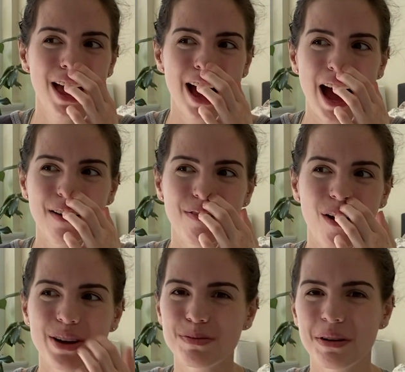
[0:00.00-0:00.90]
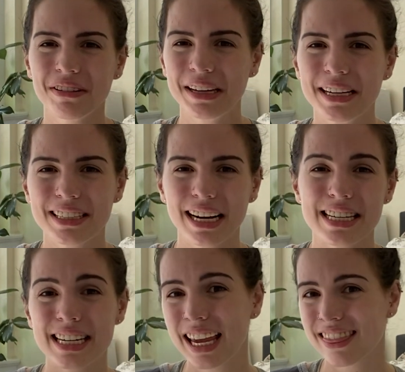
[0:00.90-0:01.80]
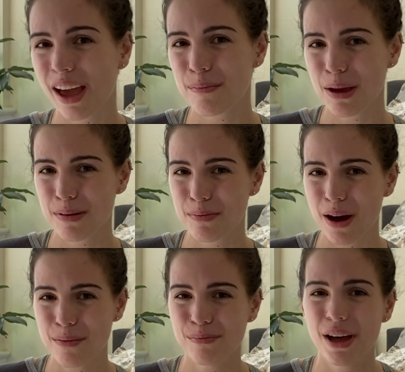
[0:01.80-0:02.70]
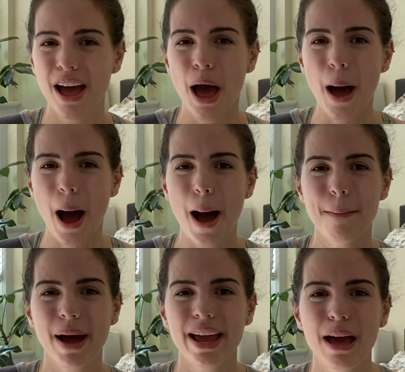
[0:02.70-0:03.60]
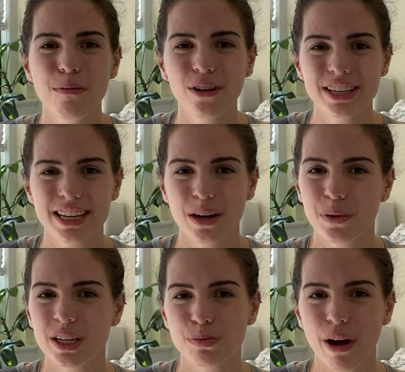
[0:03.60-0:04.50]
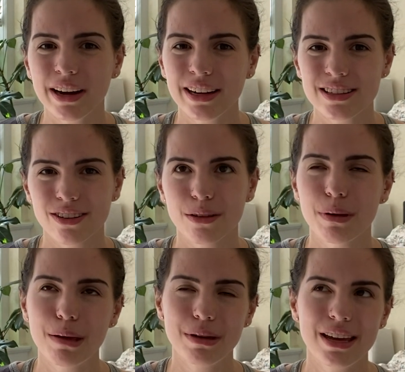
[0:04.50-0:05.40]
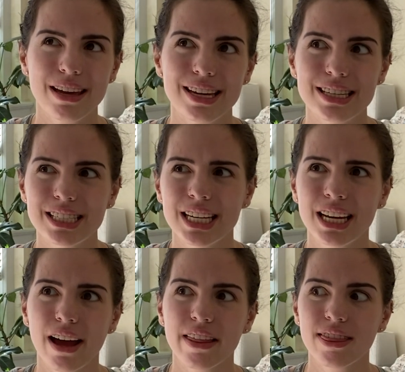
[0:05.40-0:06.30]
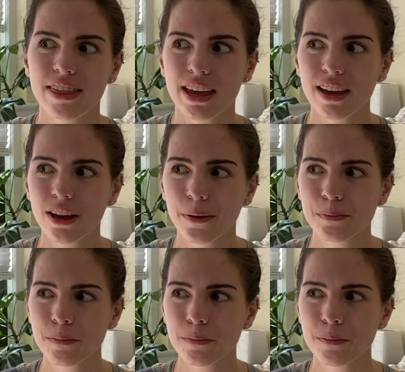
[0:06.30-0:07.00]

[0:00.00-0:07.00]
I've always been really excited to get that baby bump. I am only 10 weeks pregnant, so the baby is, I think,